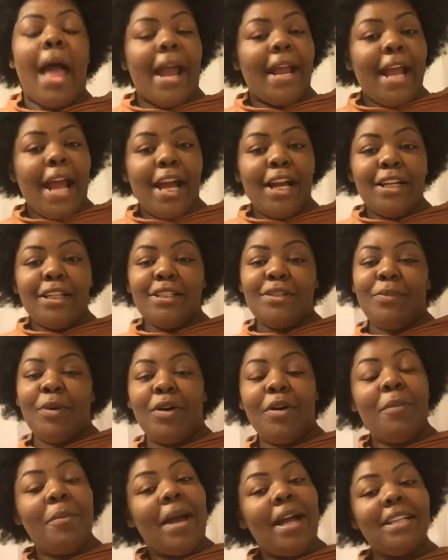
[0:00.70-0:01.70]
Hi guys,
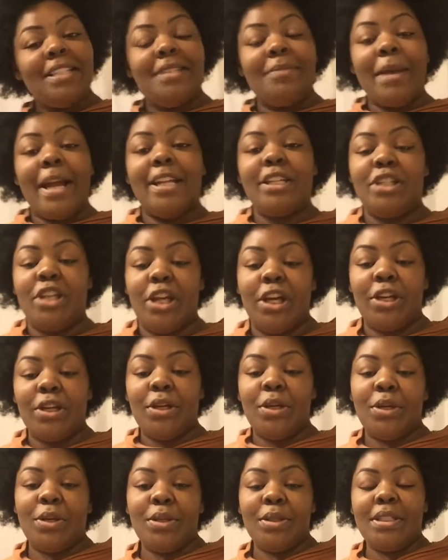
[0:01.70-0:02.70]
welcome back to my
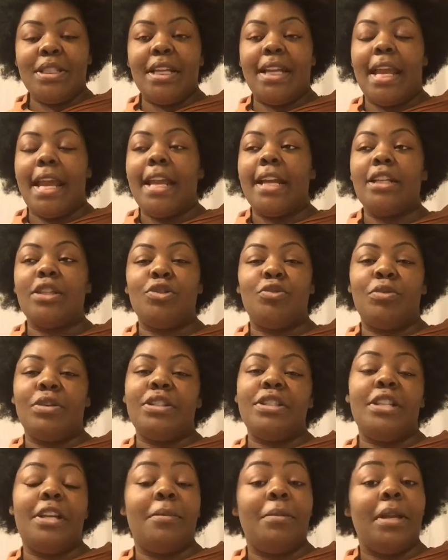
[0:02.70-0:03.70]
channel. Today is
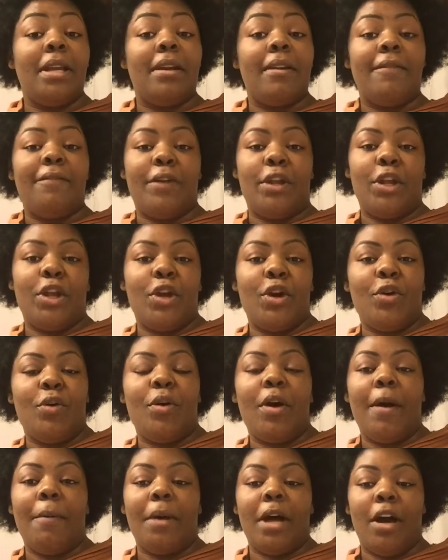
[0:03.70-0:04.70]
going to be a
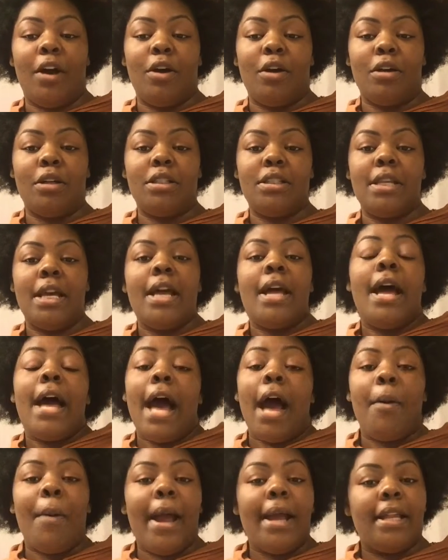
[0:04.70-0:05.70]
video about
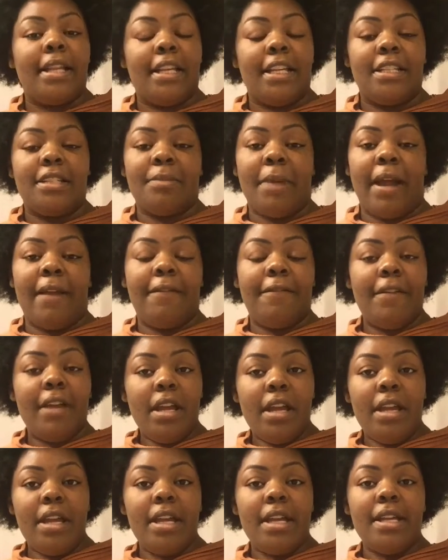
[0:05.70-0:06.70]
how I cleanse my
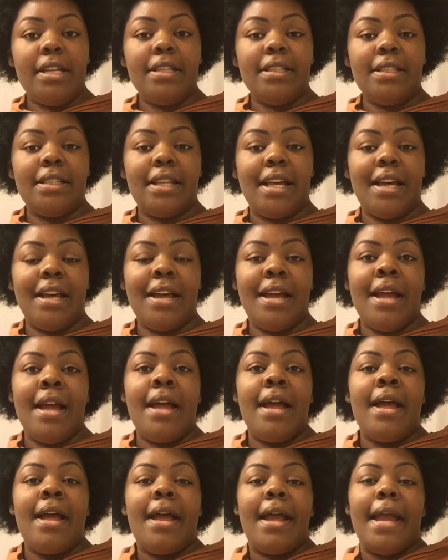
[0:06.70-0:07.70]
face
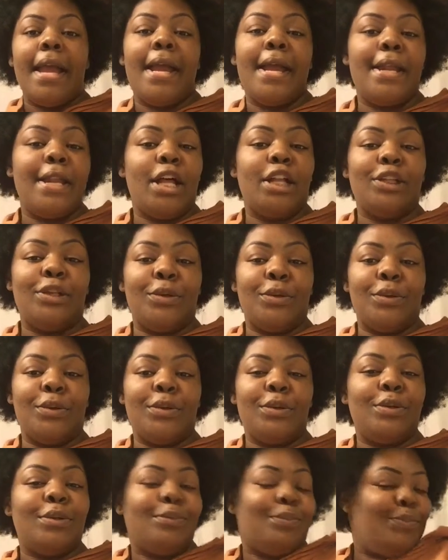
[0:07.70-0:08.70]
and a
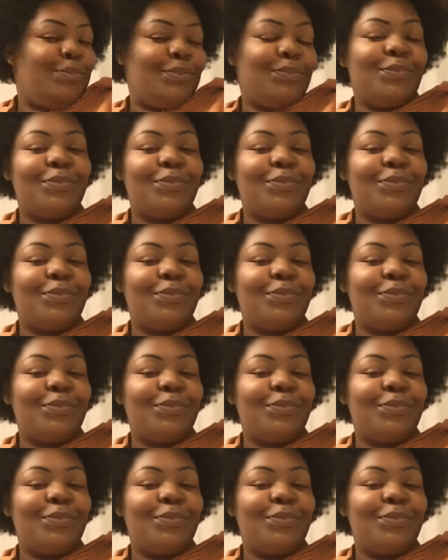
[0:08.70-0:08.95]
little